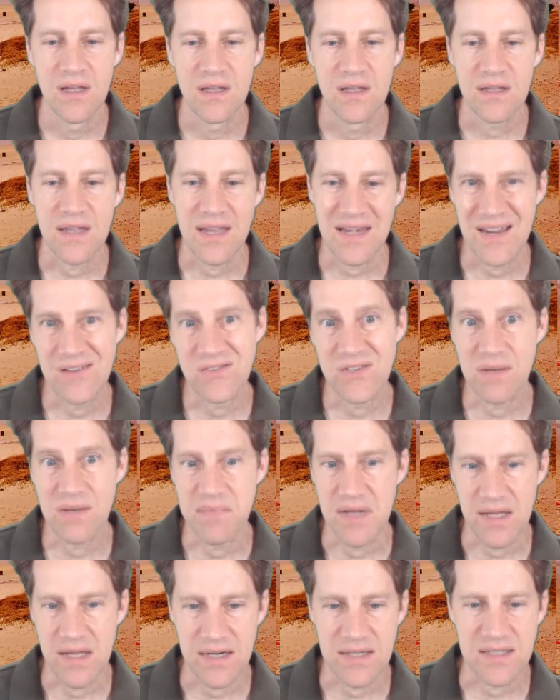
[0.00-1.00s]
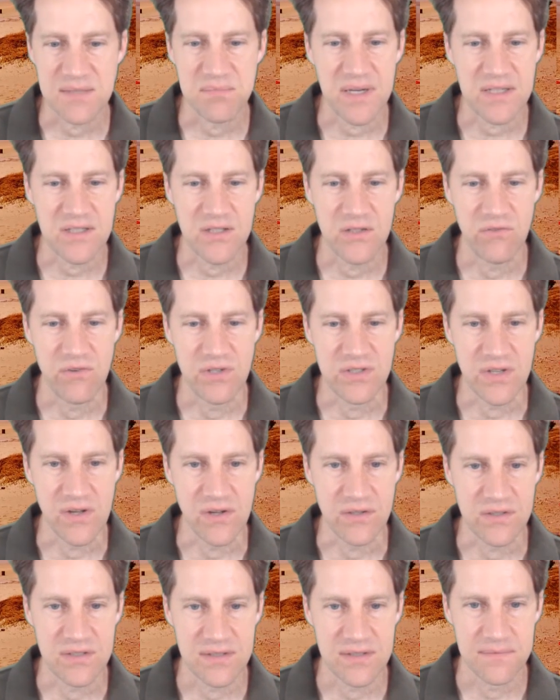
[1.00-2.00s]
can give some unexpected
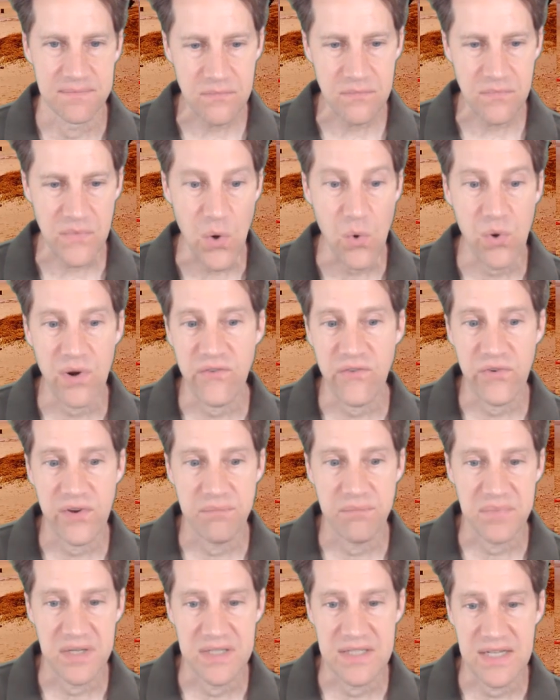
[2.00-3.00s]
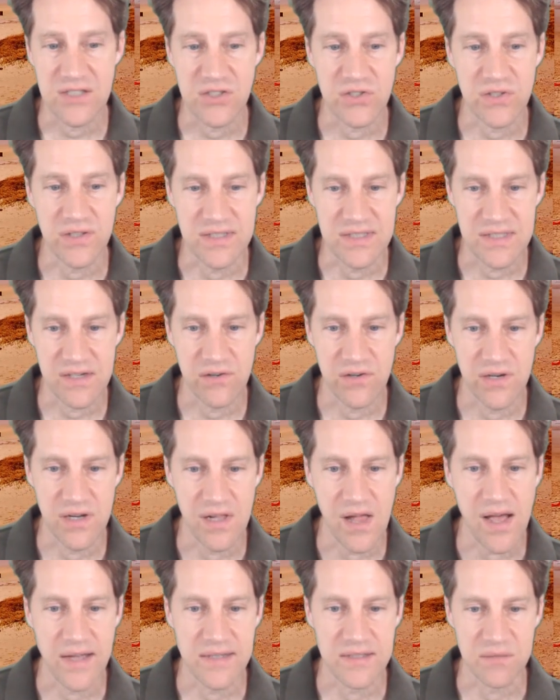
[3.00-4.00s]
results or even potentially
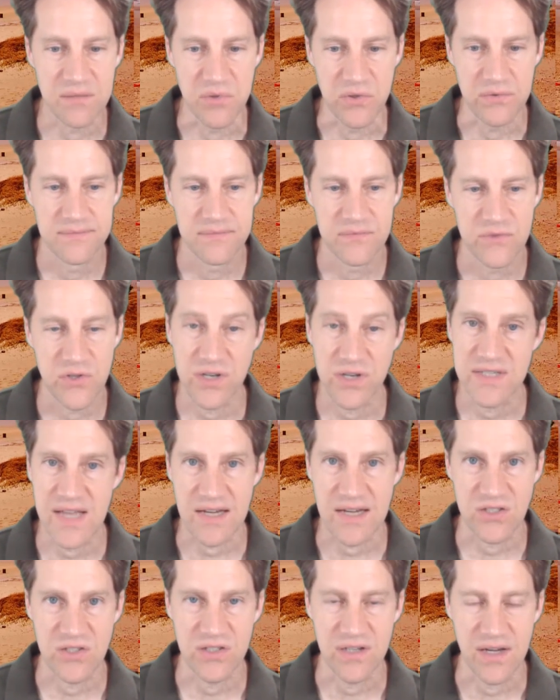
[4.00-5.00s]
serializable transaction